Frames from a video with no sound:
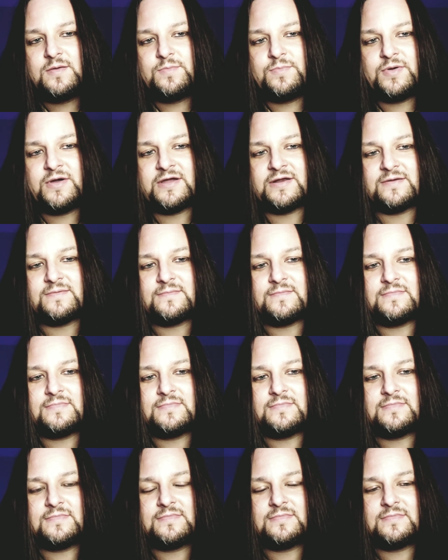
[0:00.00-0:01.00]
But
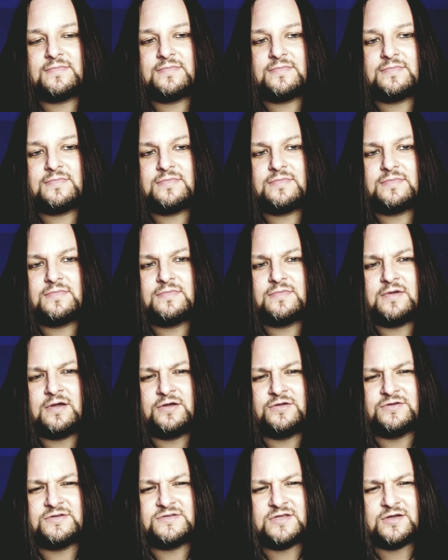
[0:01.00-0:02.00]
are
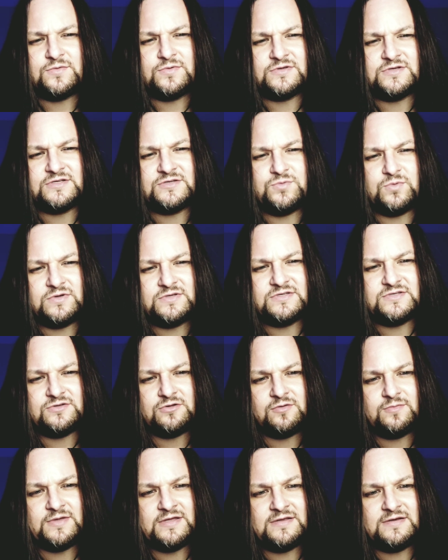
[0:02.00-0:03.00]
you stuck with just one
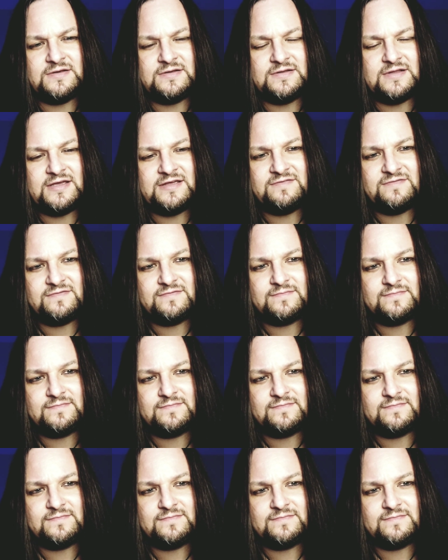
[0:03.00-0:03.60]
soulmate in life?